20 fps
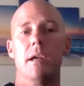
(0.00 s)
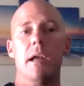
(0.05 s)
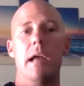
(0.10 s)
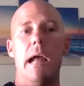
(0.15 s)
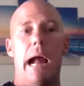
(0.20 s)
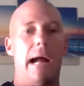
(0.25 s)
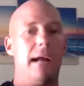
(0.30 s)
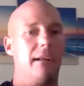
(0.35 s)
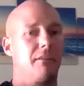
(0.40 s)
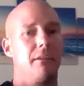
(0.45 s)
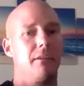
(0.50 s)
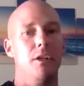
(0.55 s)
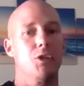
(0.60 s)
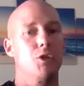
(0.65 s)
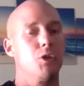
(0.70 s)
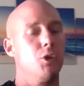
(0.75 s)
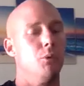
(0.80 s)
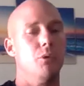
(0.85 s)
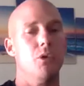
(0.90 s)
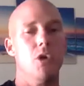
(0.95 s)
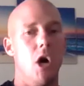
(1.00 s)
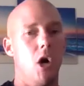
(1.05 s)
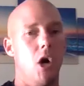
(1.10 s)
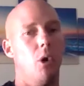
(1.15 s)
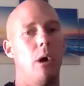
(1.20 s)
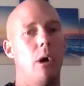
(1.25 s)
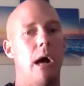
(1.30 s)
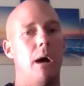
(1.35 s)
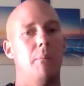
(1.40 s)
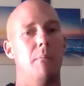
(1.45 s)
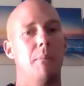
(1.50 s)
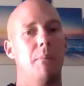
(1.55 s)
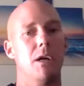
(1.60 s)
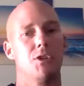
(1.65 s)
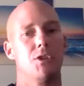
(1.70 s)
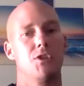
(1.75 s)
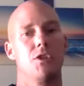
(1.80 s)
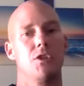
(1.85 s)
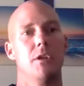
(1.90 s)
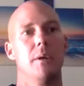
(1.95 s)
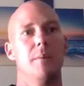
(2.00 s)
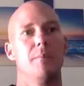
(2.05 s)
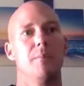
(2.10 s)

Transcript: athletes who know how much